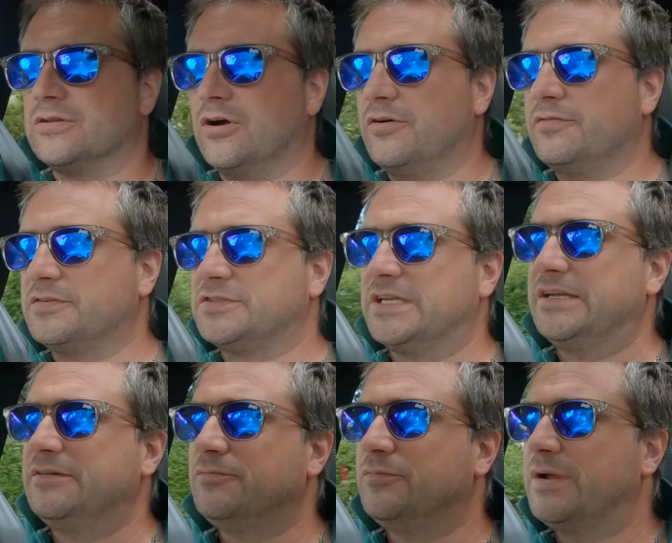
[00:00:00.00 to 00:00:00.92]
obviously
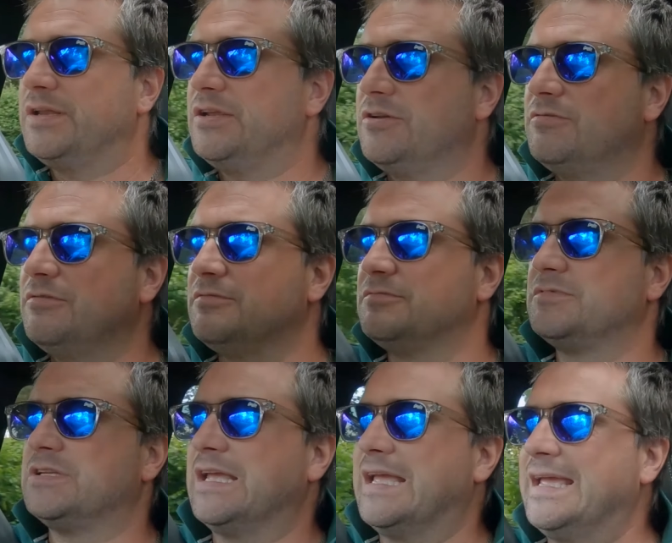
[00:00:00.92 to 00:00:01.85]
when you
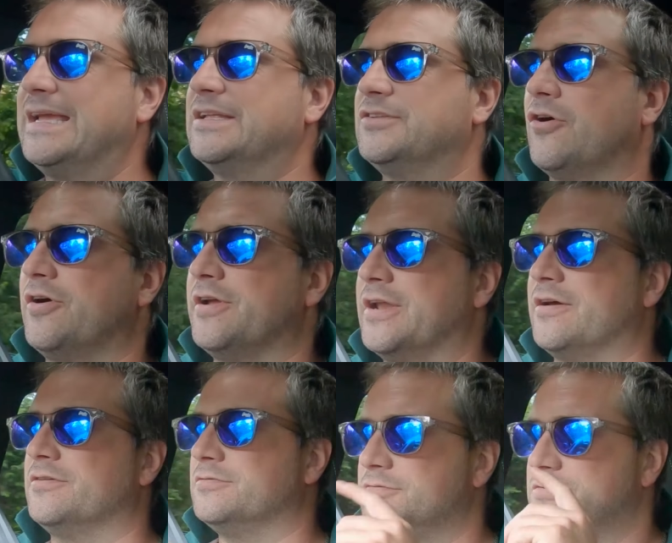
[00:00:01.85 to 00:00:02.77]
hear
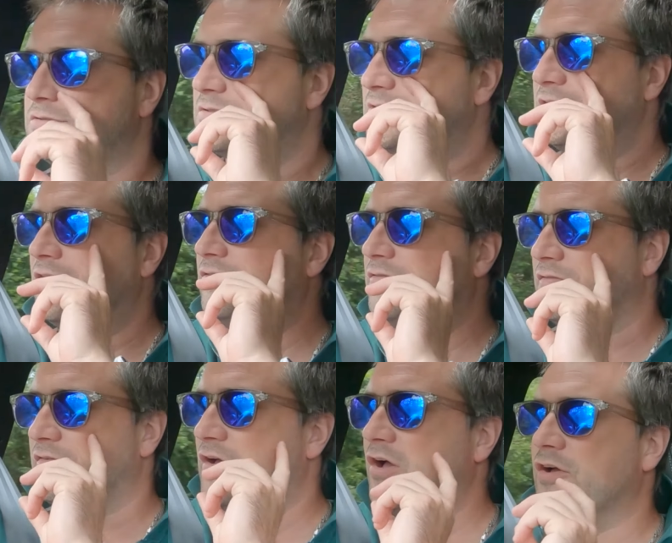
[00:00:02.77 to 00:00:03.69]
dynos, and
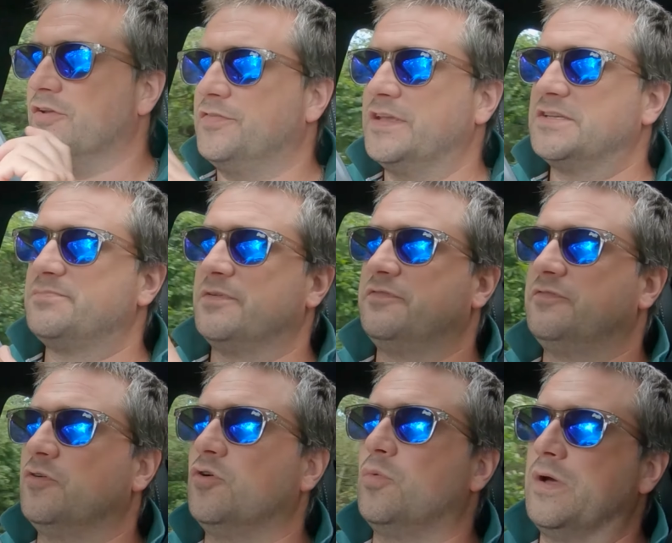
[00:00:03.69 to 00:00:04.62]
I've heard this
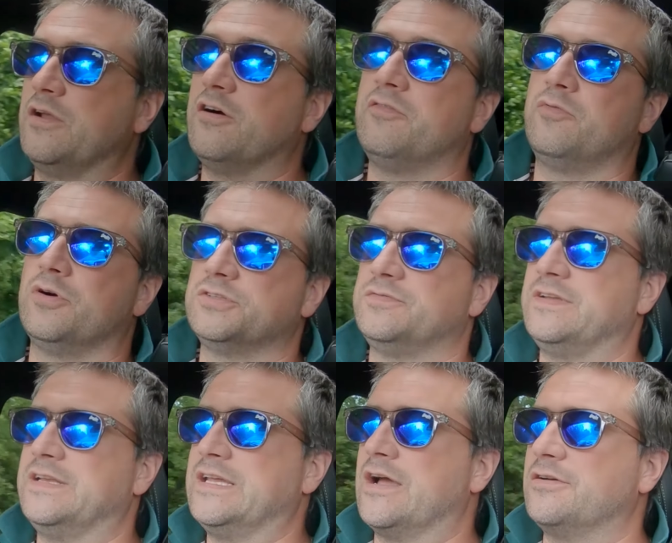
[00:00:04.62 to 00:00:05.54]
before when I've watched
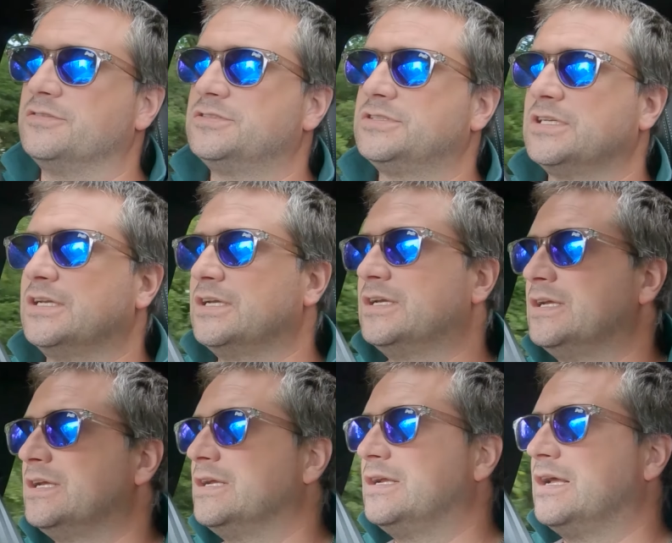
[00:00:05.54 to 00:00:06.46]
videos,
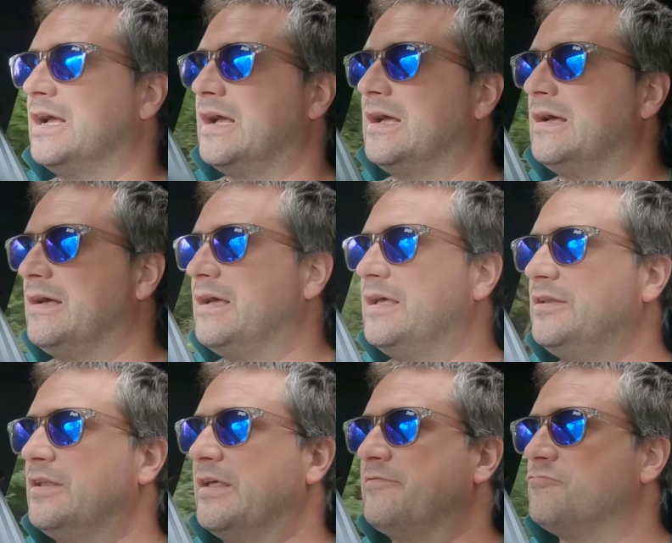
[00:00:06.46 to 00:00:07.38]
uh, and never